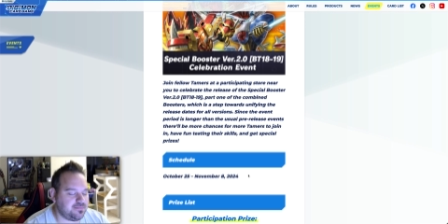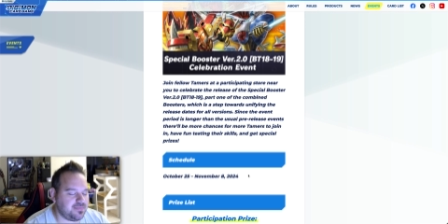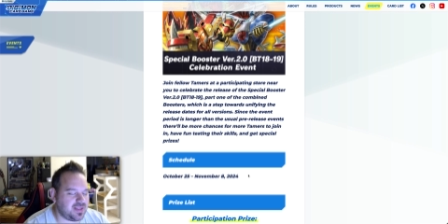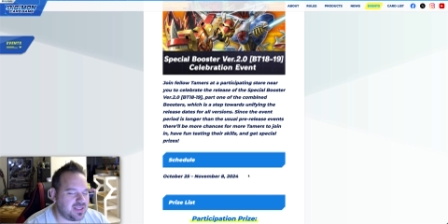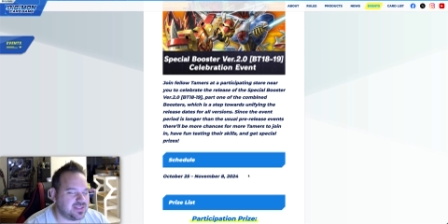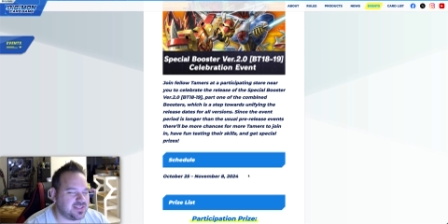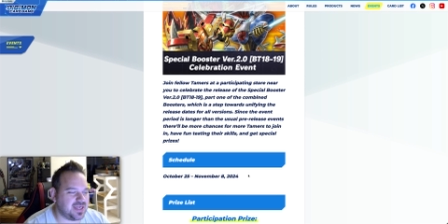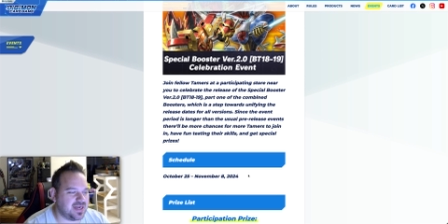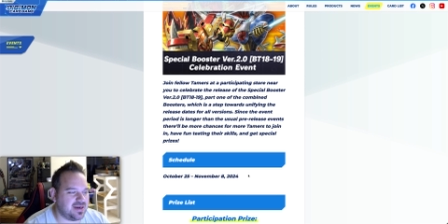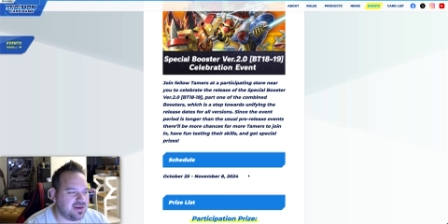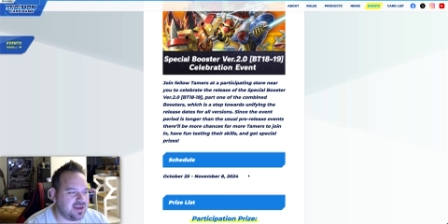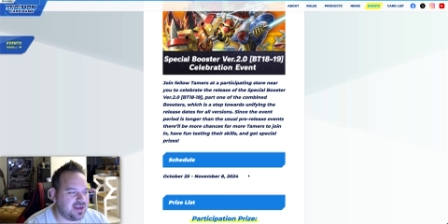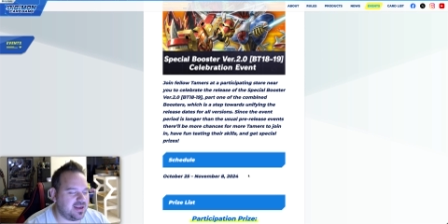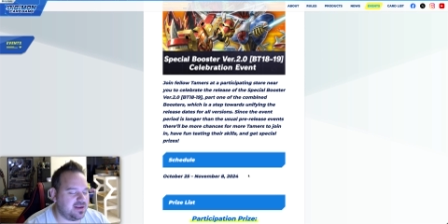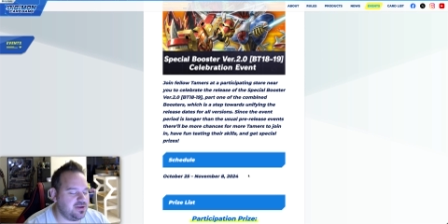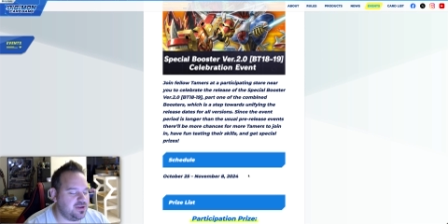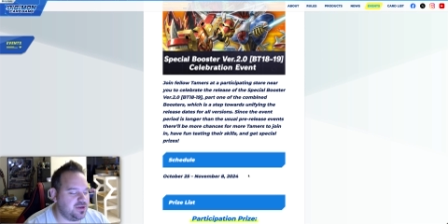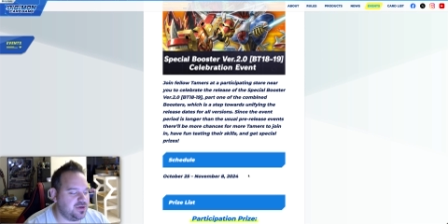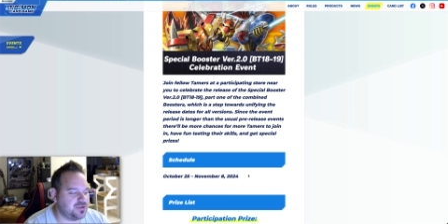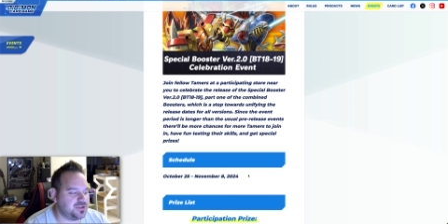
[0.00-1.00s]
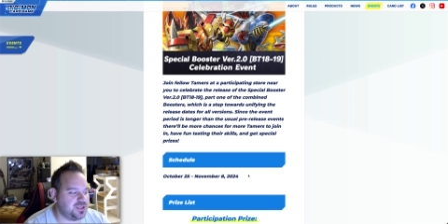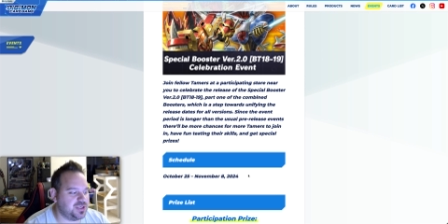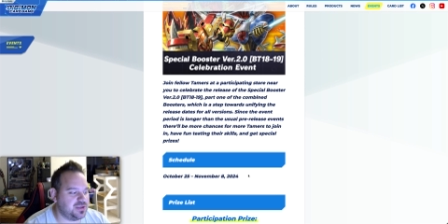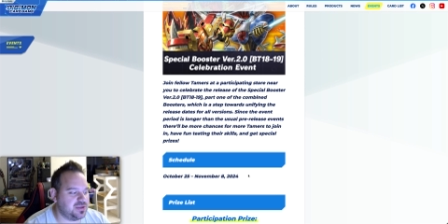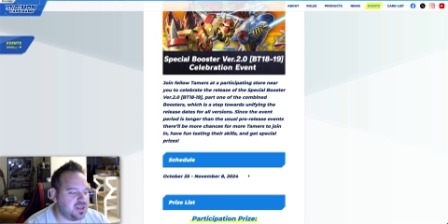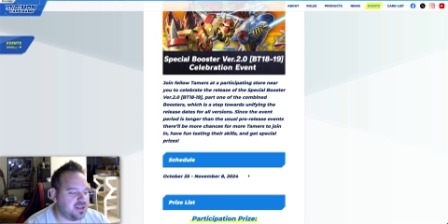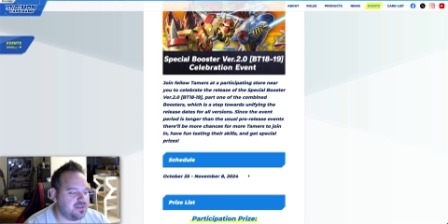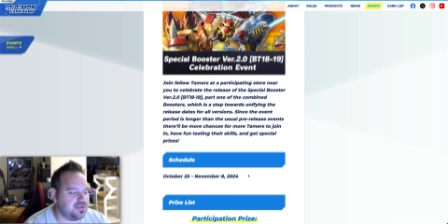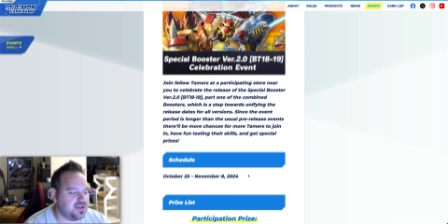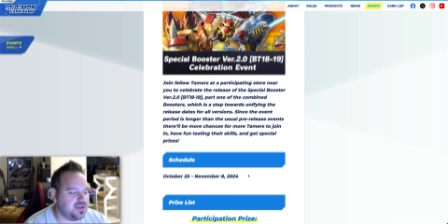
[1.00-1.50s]
it's kind of usually,
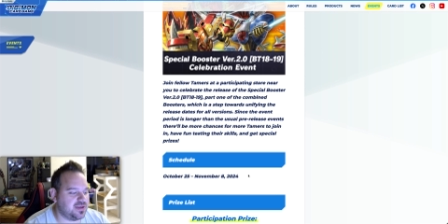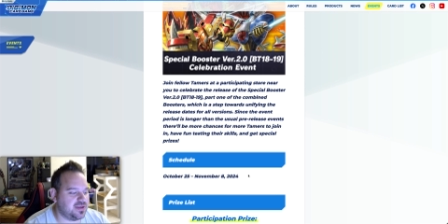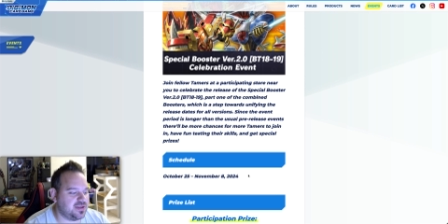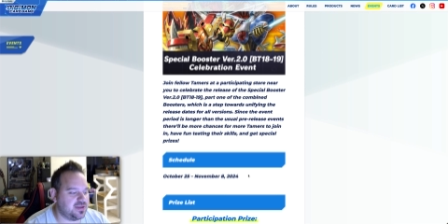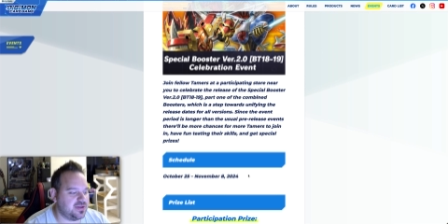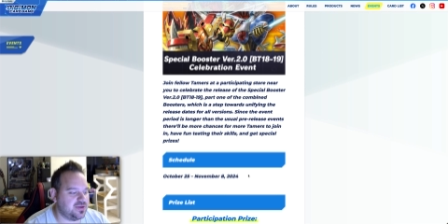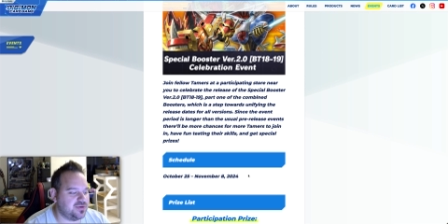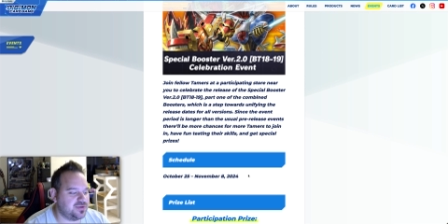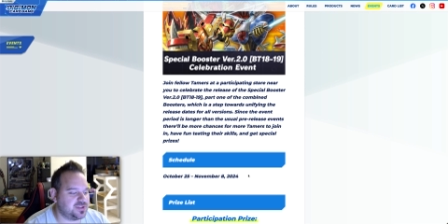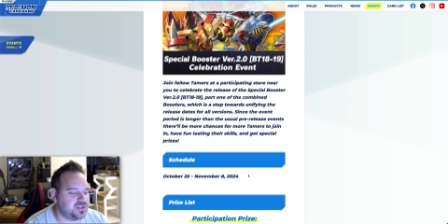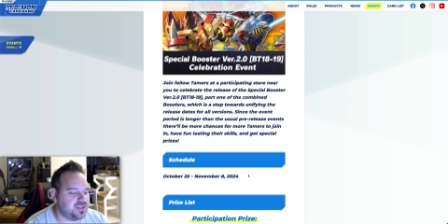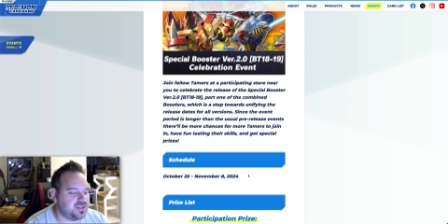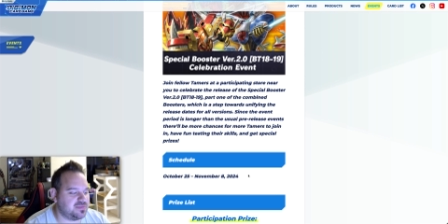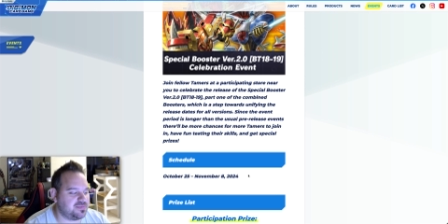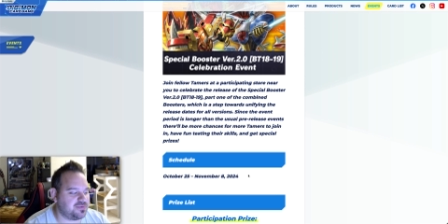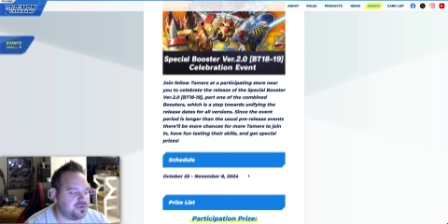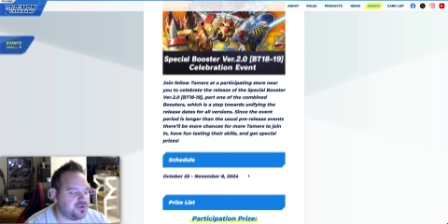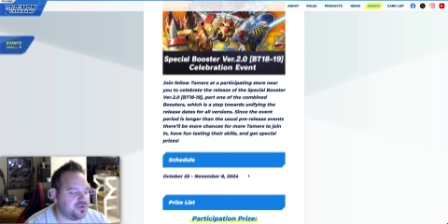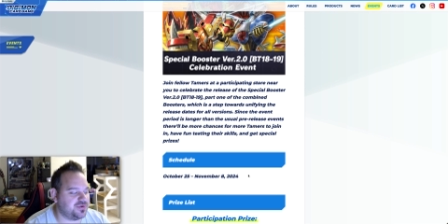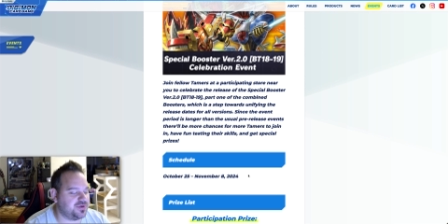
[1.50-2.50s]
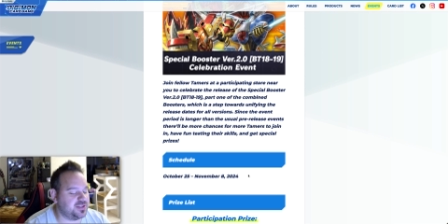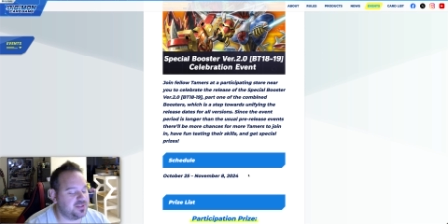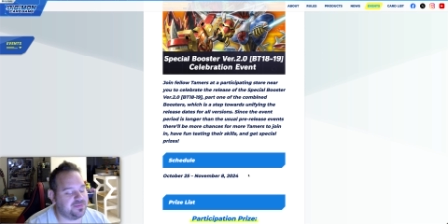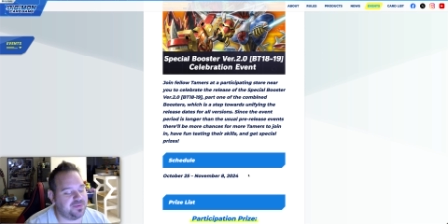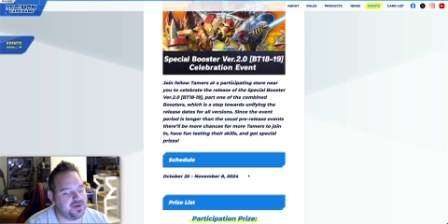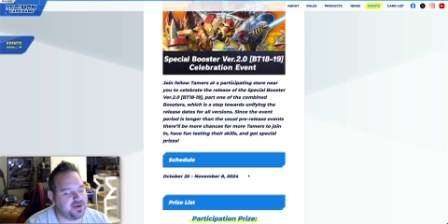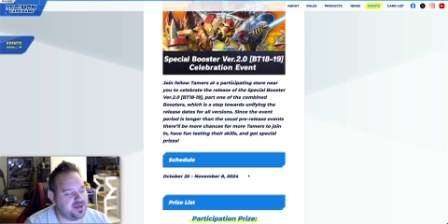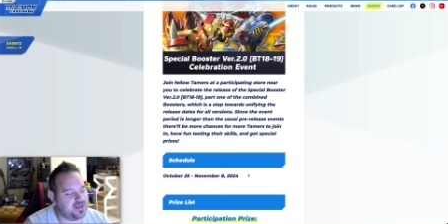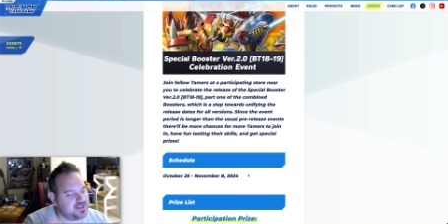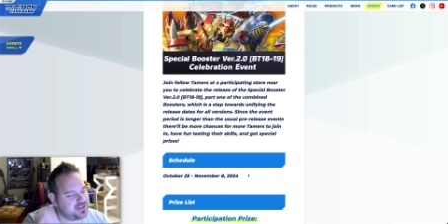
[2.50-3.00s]
I think, usually the pre-release
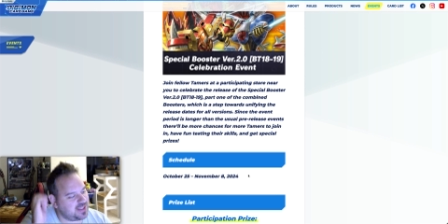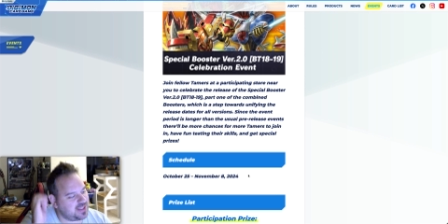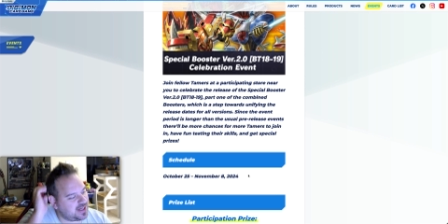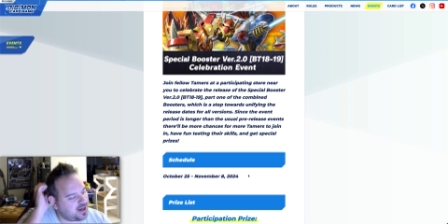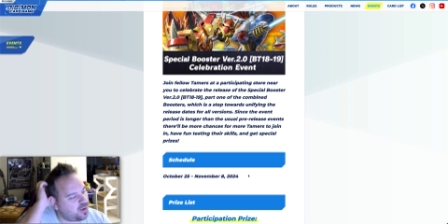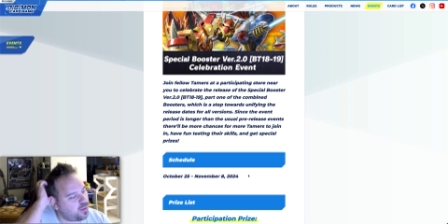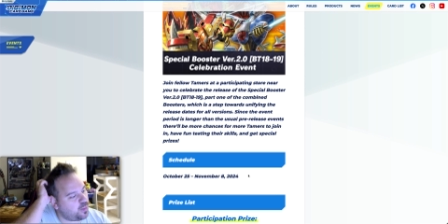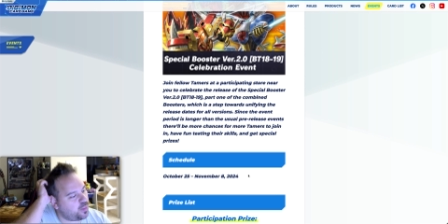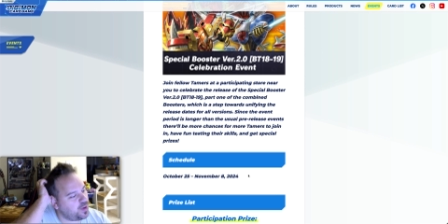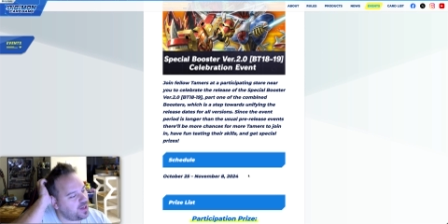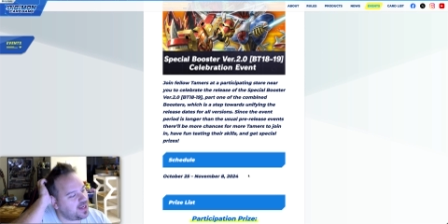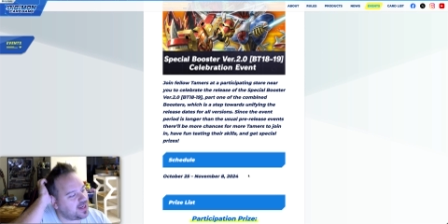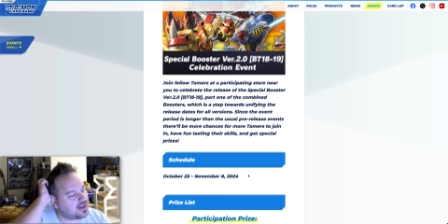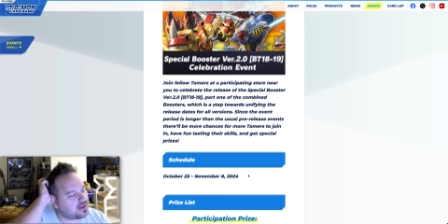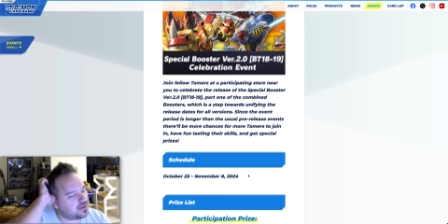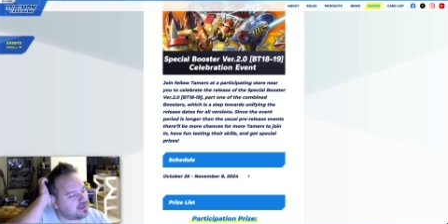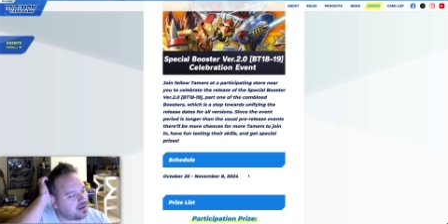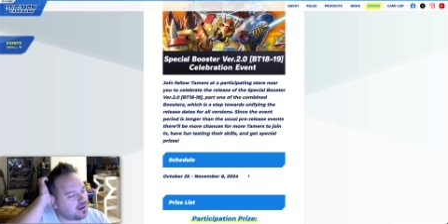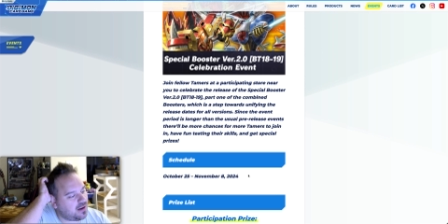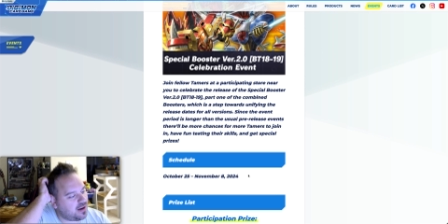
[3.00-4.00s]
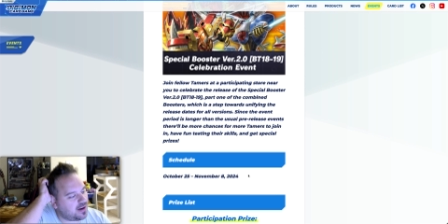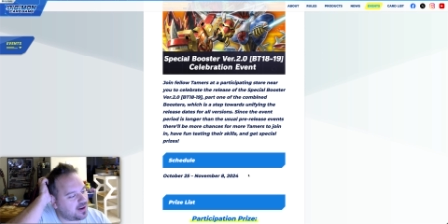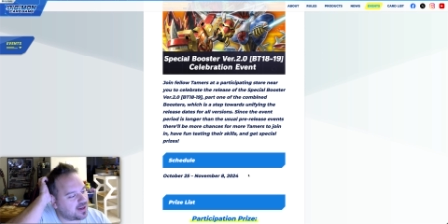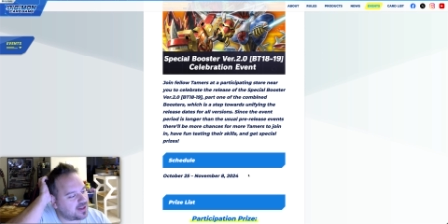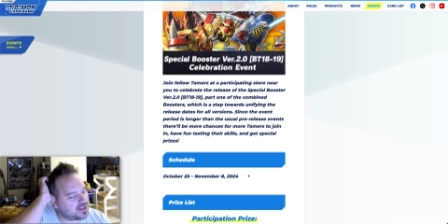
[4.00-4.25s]
period is like a week long,